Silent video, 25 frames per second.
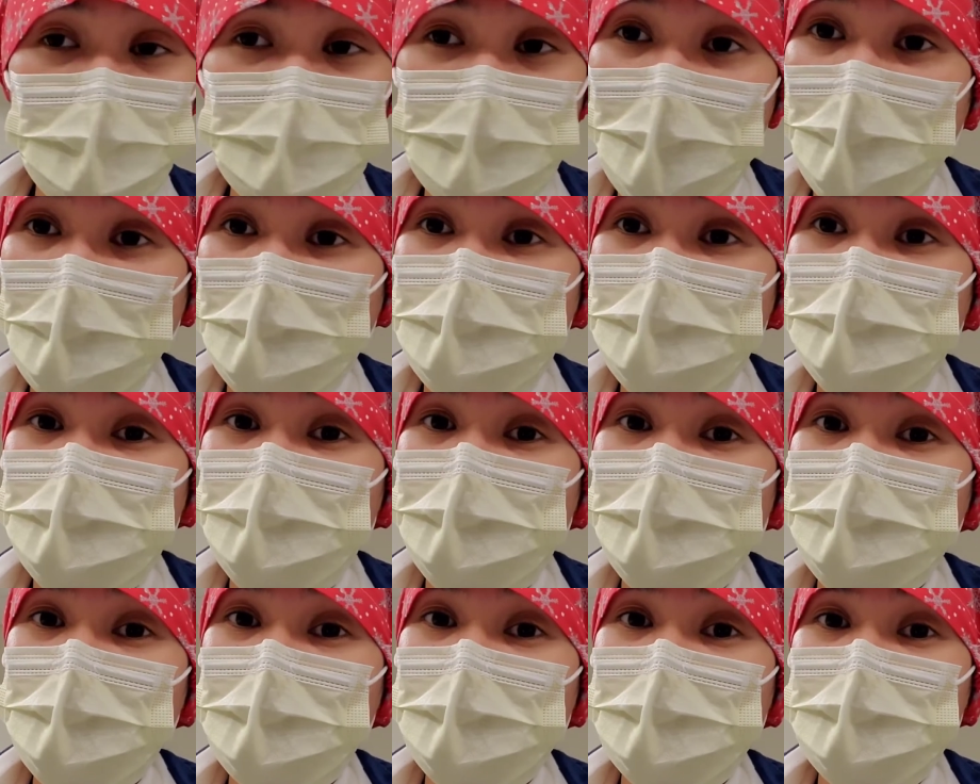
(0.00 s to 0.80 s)

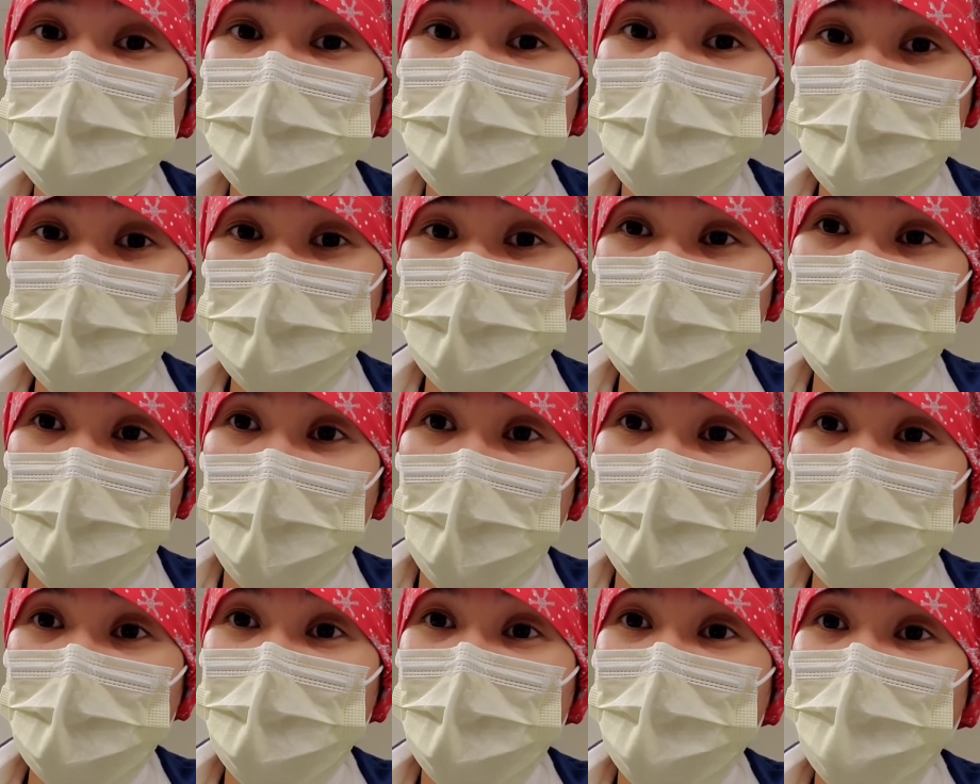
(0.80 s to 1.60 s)
canceled because the patient
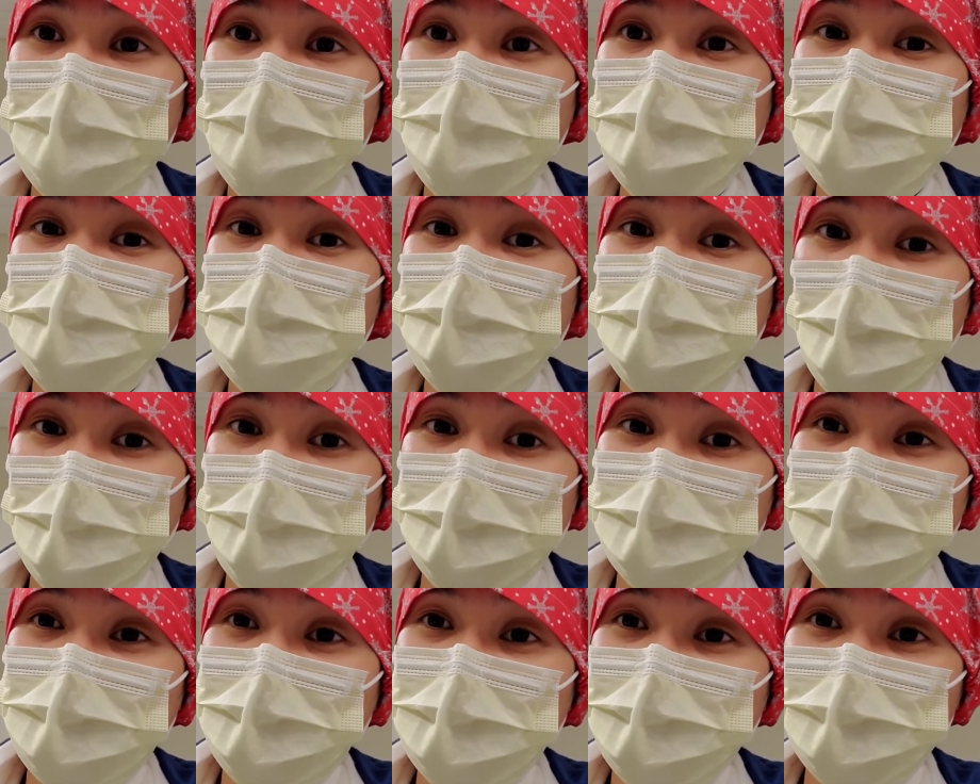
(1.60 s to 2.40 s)
died. So
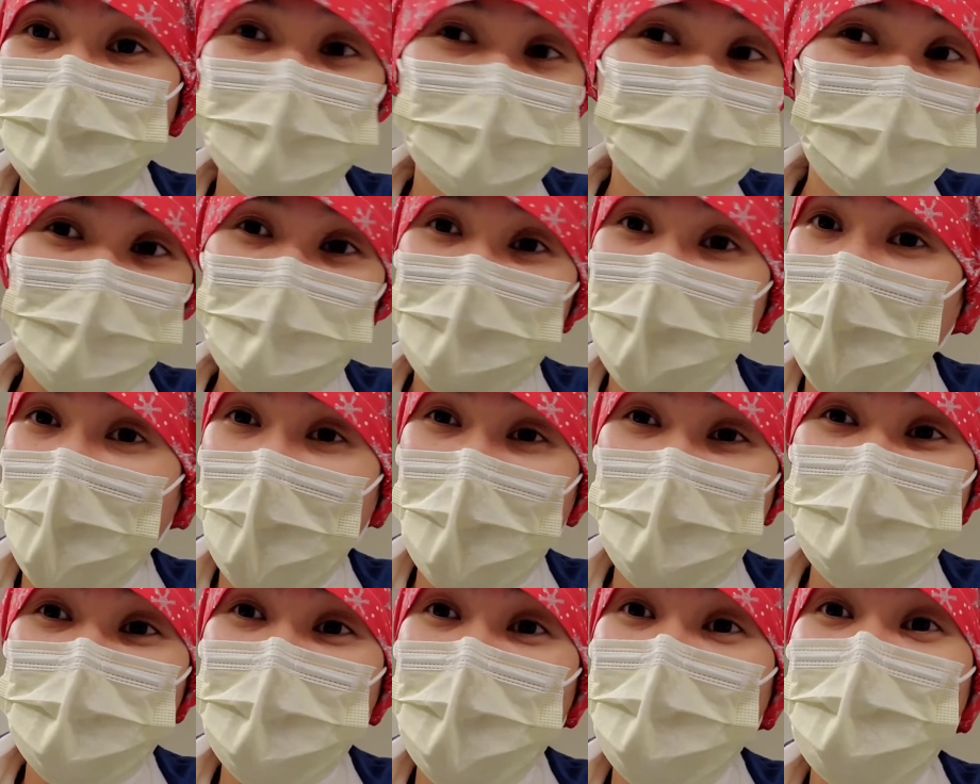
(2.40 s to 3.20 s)
I
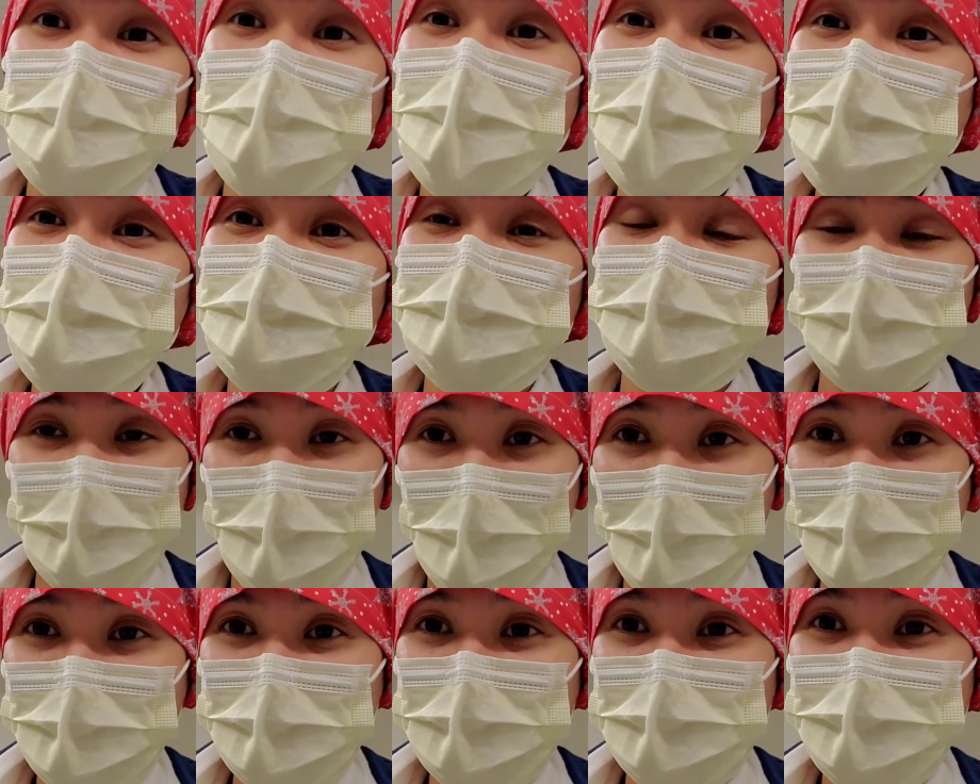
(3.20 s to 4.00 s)
don't get paid for
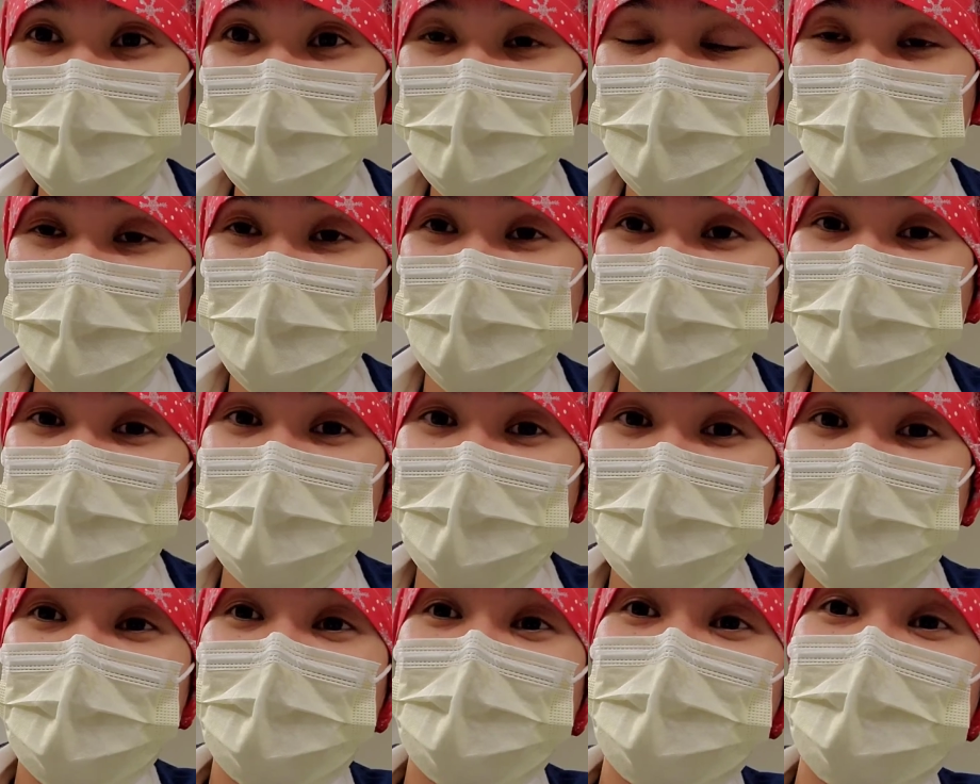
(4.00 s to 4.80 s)
that because I
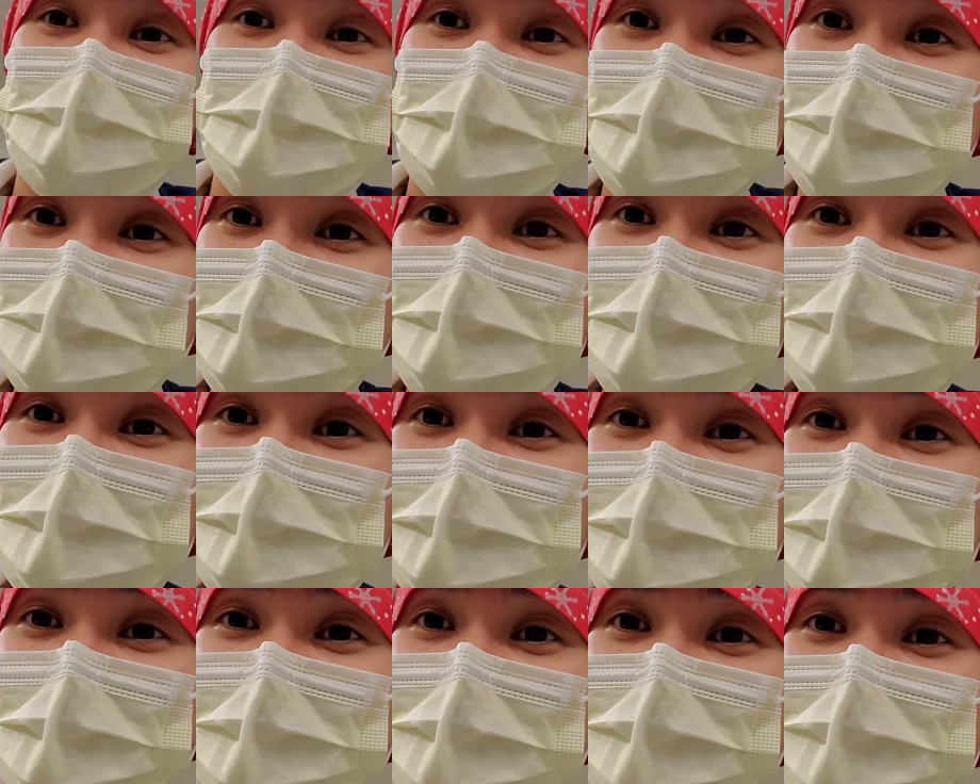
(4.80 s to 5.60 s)
didn't clock in.
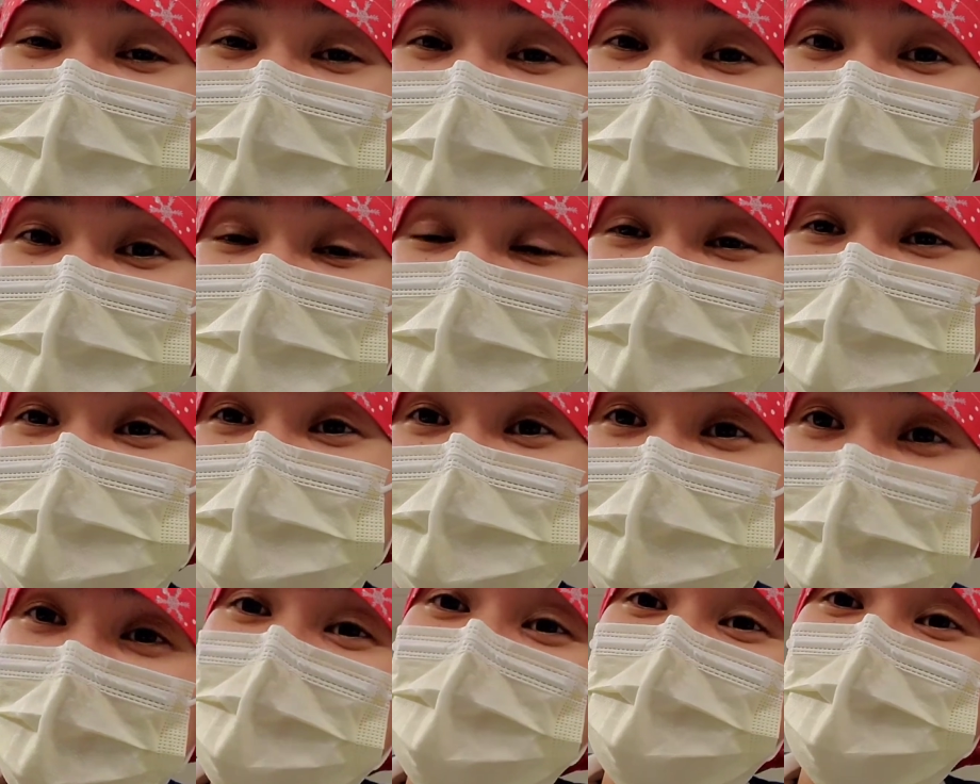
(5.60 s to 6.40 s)

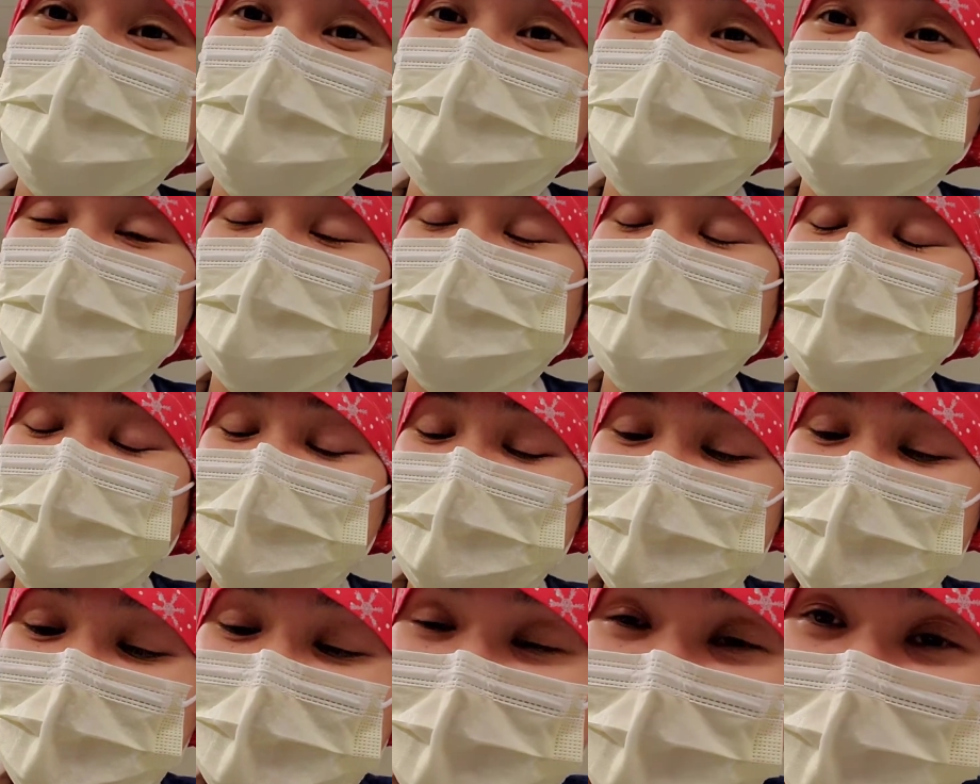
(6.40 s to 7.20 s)
So
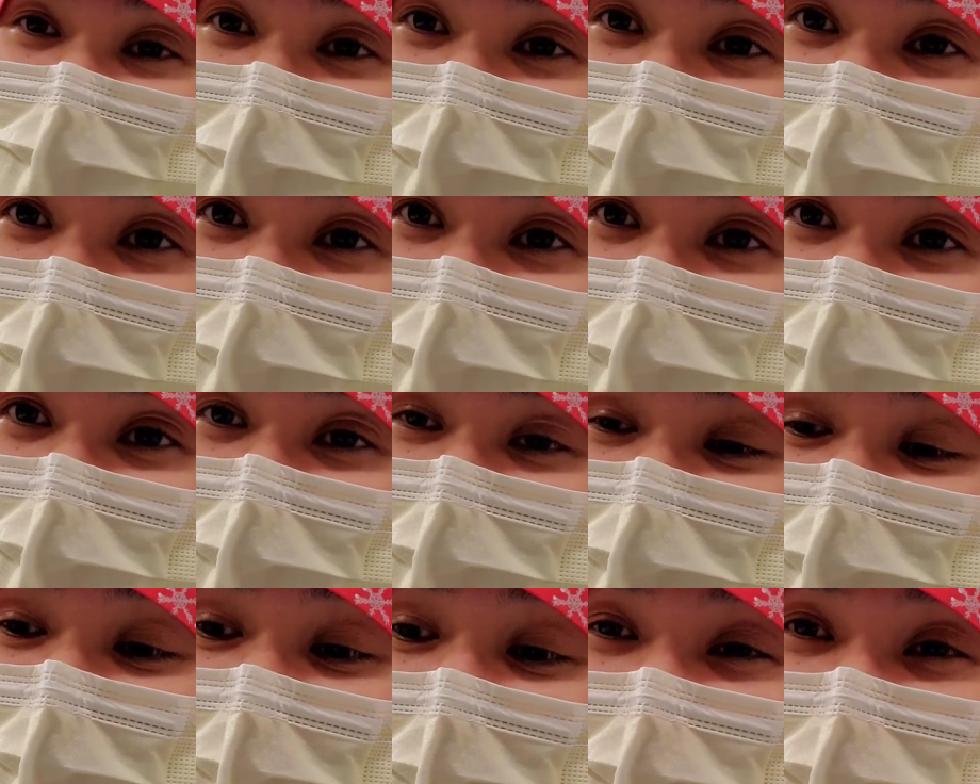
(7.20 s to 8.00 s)

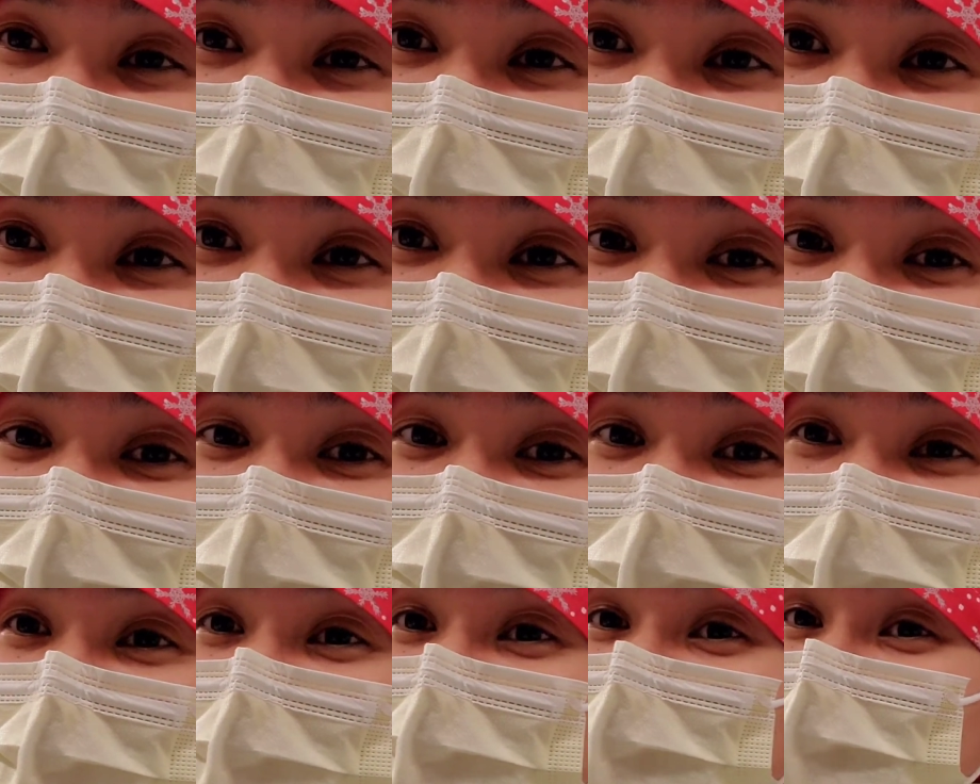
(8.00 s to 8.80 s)
it's not good.
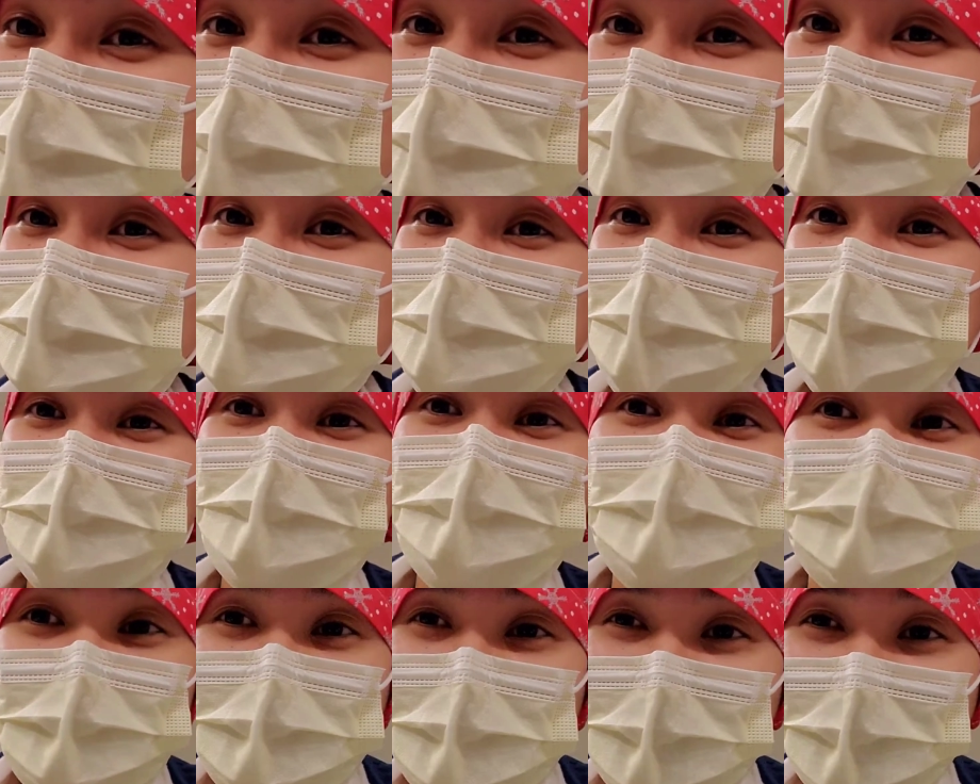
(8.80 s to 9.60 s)
Not good for me, not
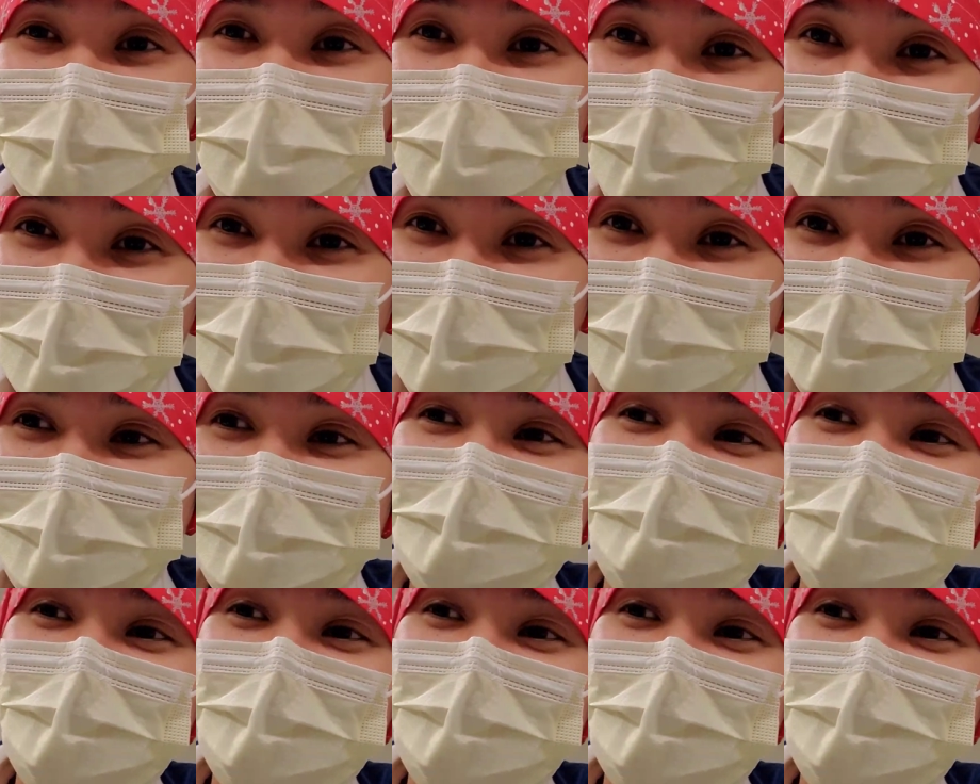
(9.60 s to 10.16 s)
good for my car.